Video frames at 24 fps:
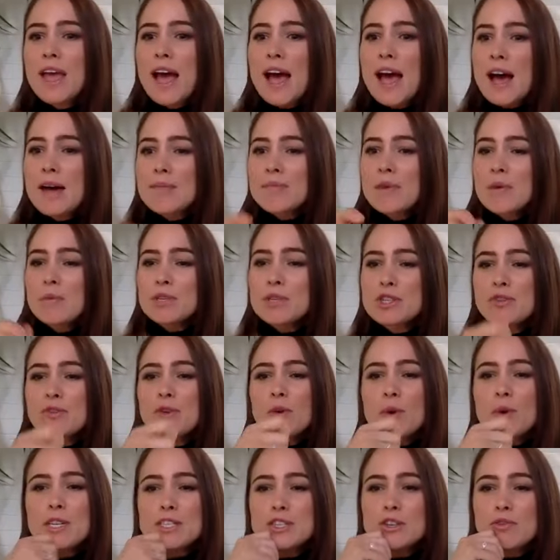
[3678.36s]
Um, and we do have a
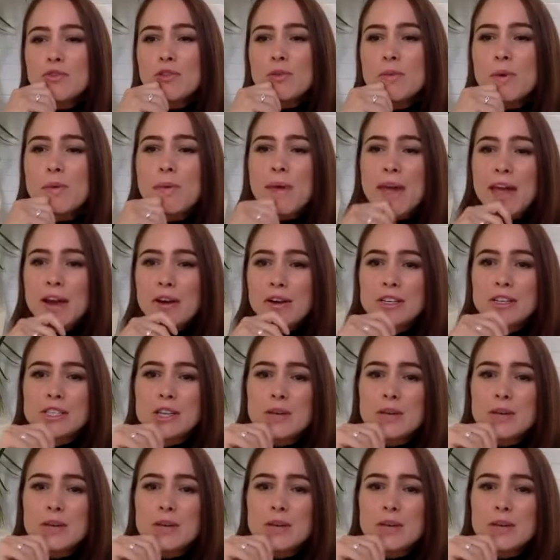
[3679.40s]
question from a parent.